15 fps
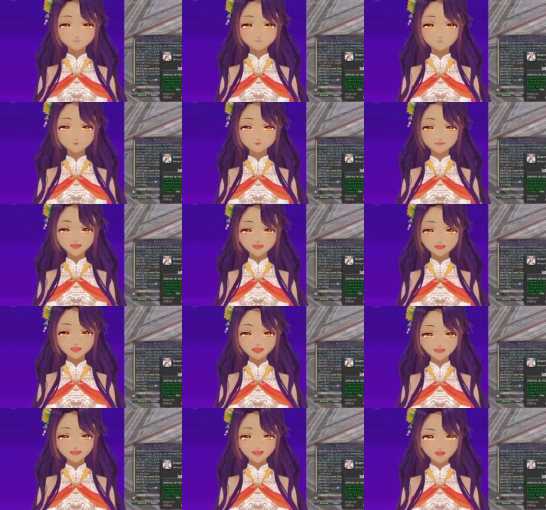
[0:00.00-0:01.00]
Do not
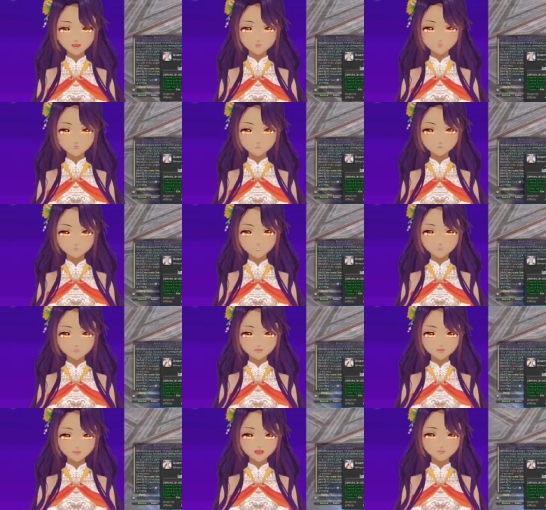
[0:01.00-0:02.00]
pop off the
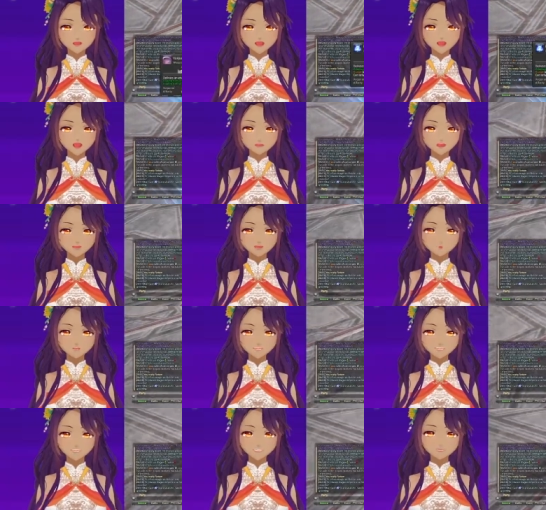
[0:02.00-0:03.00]
LB right now. Run
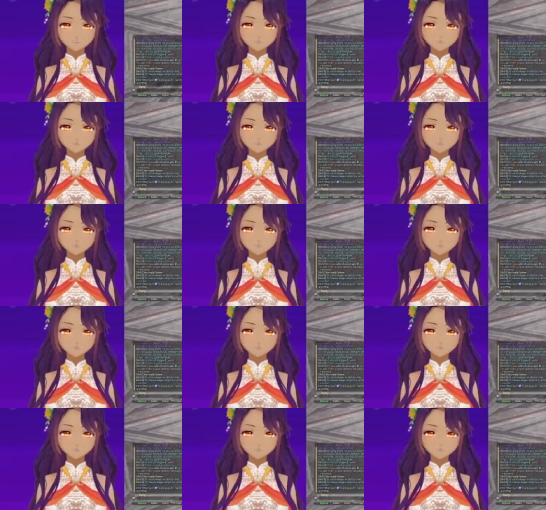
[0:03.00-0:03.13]
away!